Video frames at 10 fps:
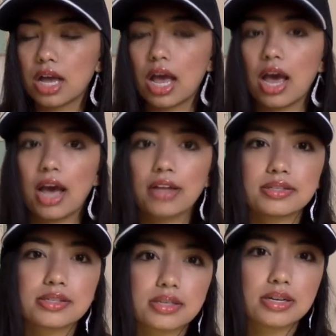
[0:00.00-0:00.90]

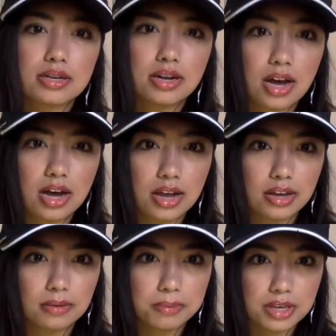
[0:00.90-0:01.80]
at
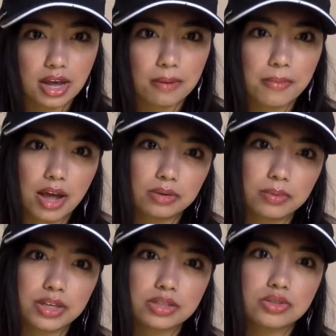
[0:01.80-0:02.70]
nine p m and
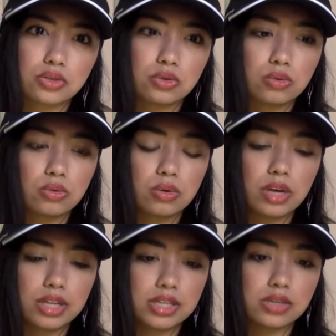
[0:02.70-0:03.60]
went to
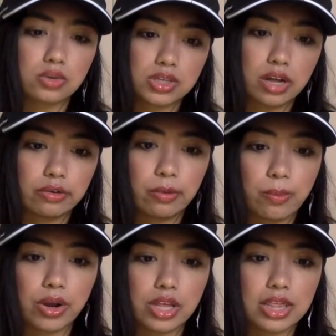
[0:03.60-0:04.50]
into his hotel room,
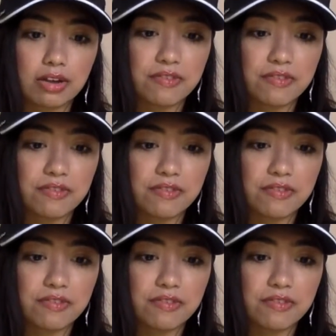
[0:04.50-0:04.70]
where he then